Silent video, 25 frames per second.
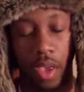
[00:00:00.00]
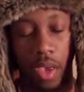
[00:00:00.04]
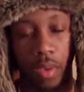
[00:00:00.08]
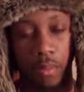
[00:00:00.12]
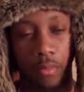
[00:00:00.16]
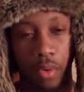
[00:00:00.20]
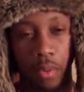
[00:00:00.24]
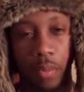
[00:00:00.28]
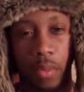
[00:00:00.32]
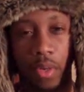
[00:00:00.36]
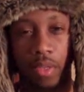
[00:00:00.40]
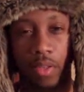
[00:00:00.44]

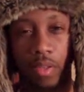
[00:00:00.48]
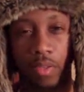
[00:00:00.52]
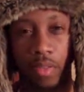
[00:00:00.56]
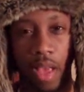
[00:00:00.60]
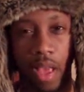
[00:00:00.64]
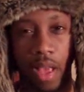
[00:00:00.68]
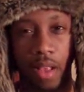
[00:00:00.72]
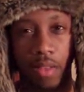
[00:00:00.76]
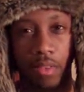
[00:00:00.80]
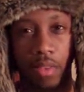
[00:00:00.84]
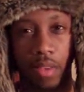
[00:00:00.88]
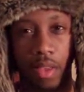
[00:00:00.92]
And pretty much he's
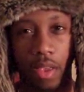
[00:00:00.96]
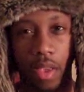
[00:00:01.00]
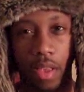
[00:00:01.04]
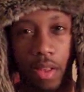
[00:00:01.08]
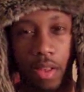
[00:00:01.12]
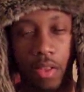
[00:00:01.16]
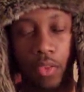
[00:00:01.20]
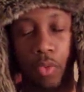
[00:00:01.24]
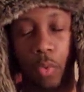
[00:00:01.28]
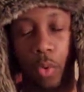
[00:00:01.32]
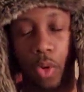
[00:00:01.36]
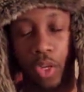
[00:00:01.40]
asked,
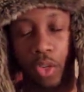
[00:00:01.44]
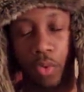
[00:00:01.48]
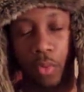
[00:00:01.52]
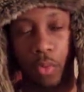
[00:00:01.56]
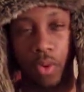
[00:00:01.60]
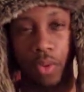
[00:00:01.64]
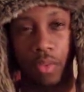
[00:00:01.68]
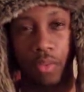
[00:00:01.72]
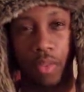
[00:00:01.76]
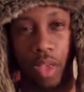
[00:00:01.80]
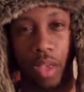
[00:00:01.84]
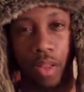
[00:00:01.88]
and his question
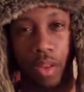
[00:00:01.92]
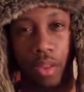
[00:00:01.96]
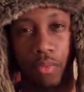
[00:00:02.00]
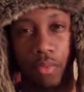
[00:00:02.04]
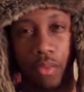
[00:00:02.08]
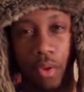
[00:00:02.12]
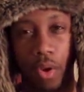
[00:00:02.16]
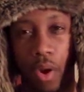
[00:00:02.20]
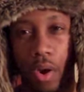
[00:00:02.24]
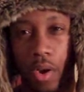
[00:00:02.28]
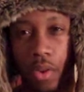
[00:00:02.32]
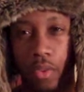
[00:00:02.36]
was that
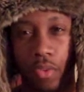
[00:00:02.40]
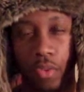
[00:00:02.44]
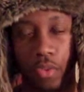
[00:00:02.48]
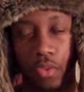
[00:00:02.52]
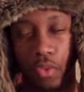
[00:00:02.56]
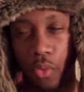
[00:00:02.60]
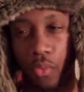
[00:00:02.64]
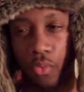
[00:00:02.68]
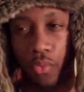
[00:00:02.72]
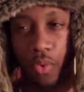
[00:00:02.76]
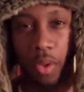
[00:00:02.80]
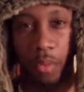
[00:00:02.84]
if the Guardians are
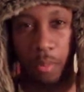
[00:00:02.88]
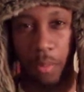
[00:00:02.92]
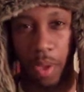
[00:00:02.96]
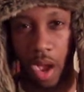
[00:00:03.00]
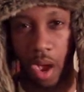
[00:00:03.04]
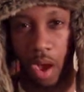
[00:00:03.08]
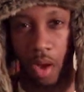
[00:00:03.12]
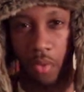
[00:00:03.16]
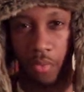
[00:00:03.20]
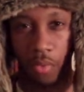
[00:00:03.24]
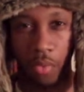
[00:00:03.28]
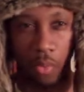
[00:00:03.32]
so freaking
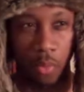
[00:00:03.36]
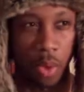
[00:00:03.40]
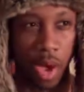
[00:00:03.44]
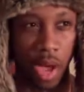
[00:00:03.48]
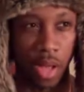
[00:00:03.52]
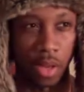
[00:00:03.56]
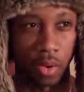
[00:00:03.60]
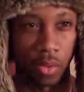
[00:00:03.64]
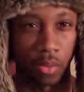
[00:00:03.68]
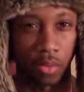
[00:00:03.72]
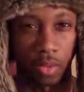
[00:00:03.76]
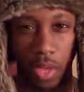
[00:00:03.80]
powerful,
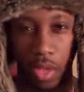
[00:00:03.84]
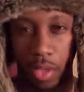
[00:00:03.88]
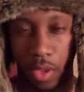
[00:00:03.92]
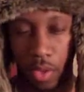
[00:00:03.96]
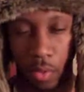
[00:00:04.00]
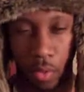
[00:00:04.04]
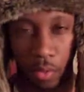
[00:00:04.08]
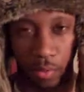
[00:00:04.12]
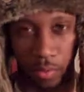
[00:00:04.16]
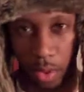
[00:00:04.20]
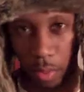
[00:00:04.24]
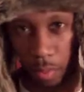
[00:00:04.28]
why don't they
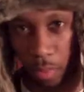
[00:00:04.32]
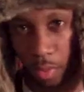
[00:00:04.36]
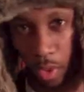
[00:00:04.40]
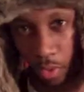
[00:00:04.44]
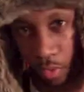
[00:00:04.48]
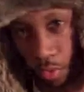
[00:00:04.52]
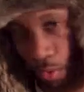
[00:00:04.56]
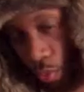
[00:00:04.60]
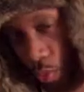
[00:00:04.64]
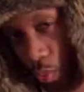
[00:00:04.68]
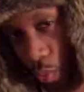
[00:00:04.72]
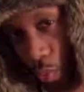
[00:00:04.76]
get off their
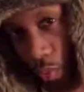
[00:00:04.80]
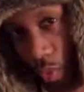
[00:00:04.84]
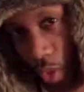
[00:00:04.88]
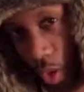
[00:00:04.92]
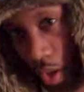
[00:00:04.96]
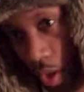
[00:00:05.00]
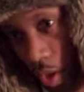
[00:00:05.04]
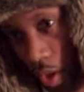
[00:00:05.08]
butts and do